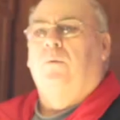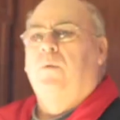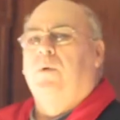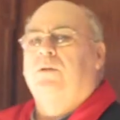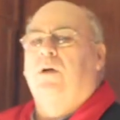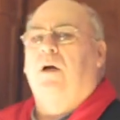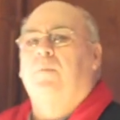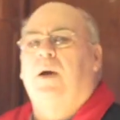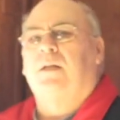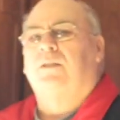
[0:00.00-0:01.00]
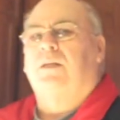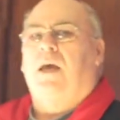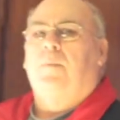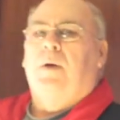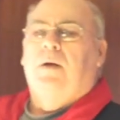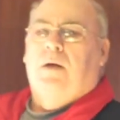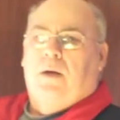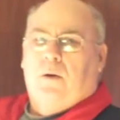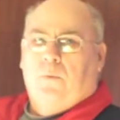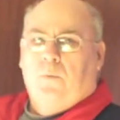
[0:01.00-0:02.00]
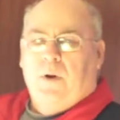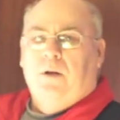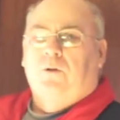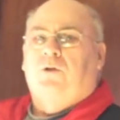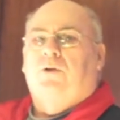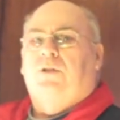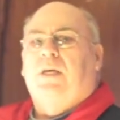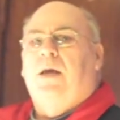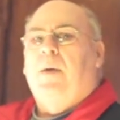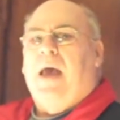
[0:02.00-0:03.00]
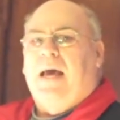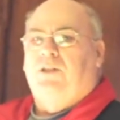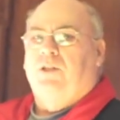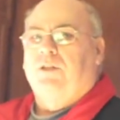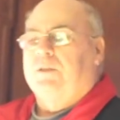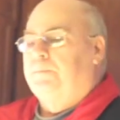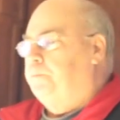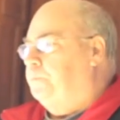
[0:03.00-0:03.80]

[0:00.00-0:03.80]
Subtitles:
We want to talk about escape windows or escape hatches.